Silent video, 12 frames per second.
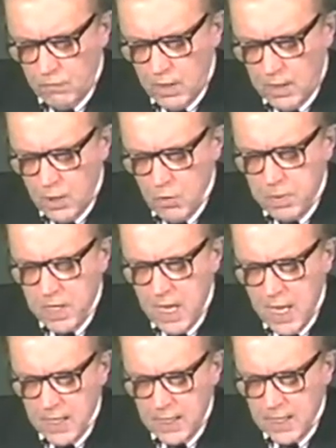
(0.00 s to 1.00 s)
Gilbert
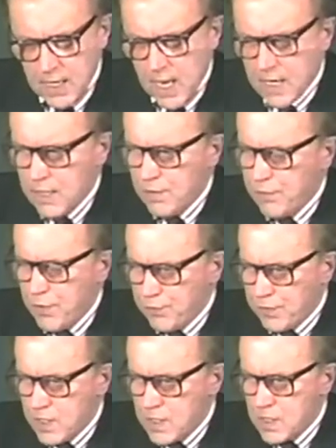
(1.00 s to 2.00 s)
Harding, had in the
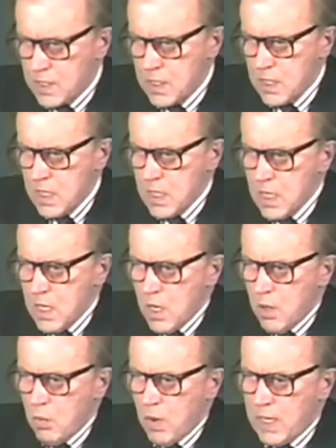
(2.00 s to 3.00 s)
50s.
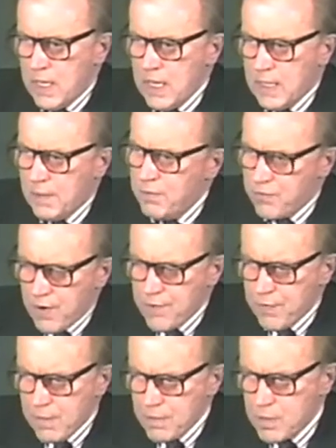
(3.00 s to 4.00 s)
When he was very
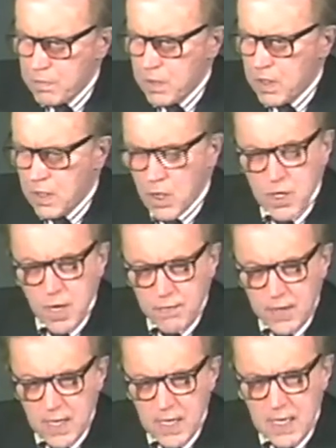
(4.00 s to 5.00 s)
famous in Britain, not
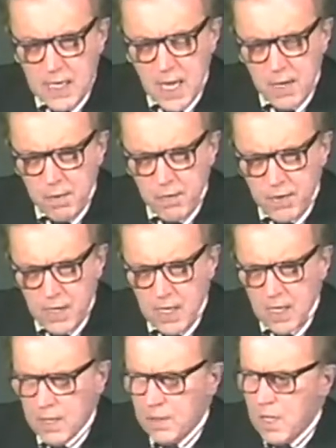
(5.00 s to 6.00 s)
over here, he came over
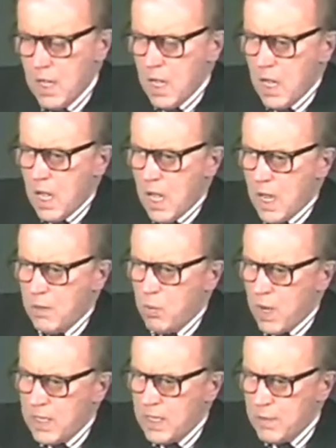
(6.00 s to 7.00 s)
here, and
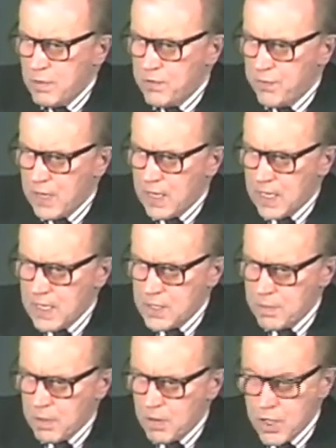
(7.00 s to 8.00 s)
when he was filling in his
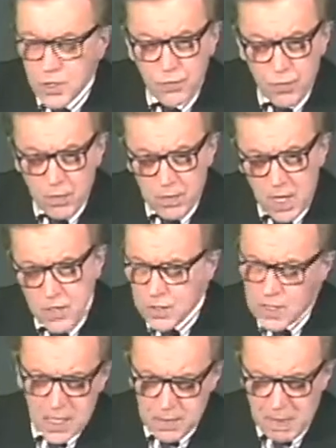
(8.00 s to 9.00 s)
immigration form in those
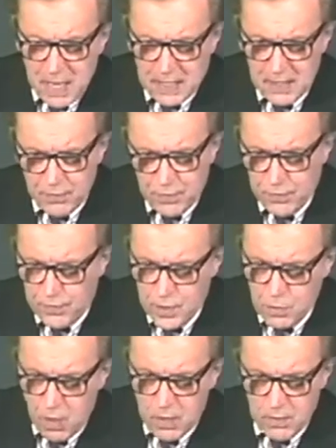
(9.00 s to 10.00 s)
days, back in the
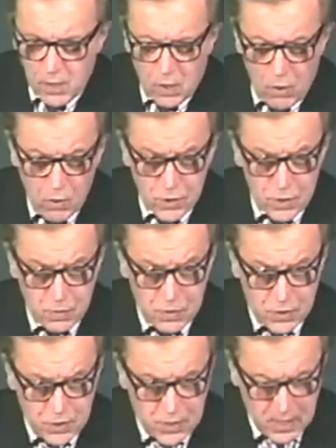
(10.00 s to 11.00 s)
50s, one of the clauses
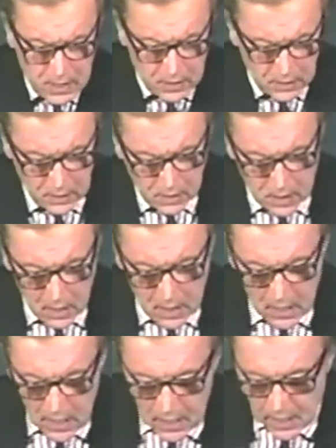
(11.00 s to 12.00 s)
was still
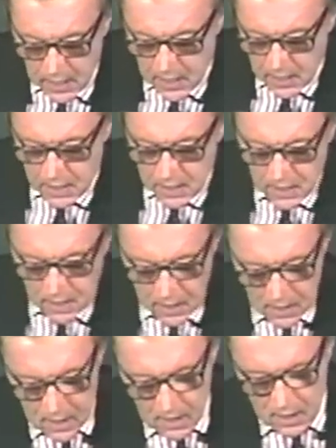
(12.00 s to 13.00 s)

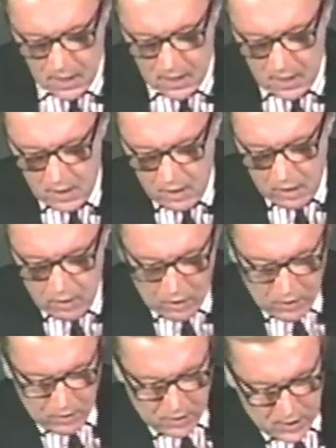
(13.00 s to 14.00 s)
that